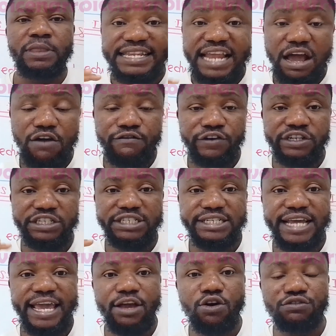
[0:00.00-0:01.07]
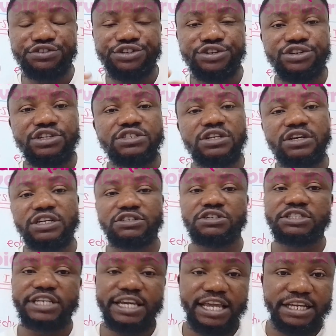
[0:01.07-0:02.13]
Now, for the sake of students looking to
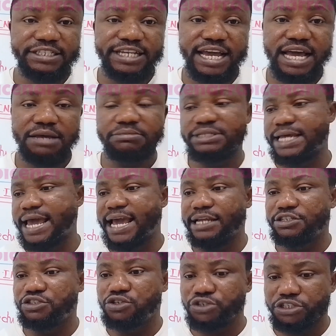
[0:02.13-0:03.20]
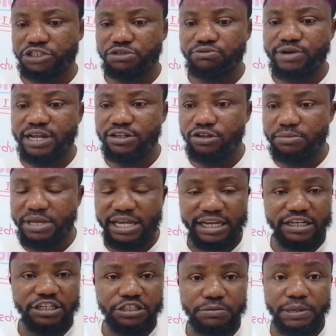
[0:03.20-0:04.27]
take exams and just random
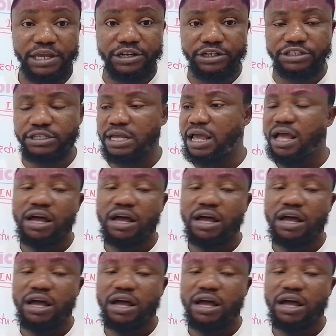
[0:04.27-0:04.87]
English speakers,